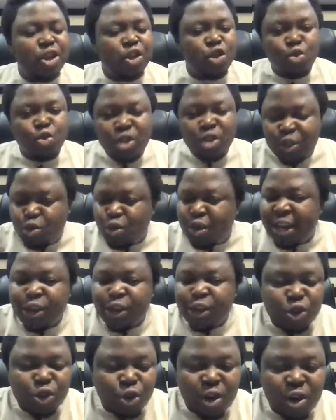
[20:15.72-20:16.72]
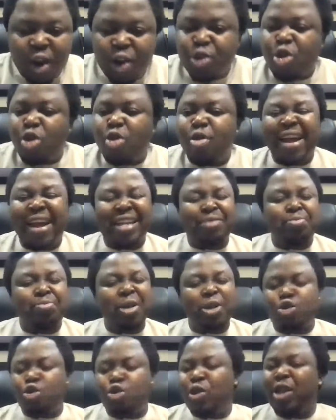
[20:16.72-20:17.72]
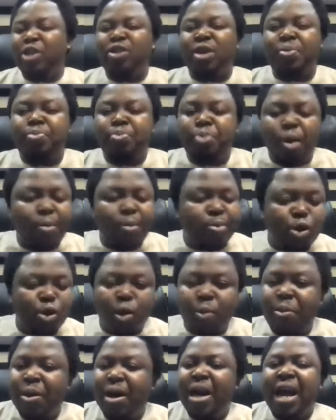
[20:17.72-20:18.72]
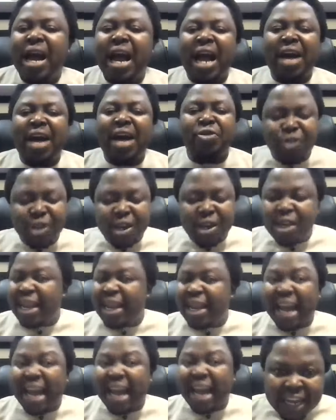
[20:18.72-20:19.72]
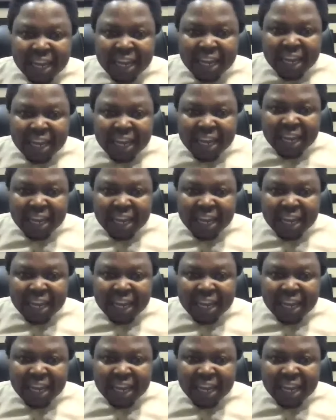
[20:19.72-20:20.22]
You need to get your surround correct. Make sure that you're pumped up and feeling like I can do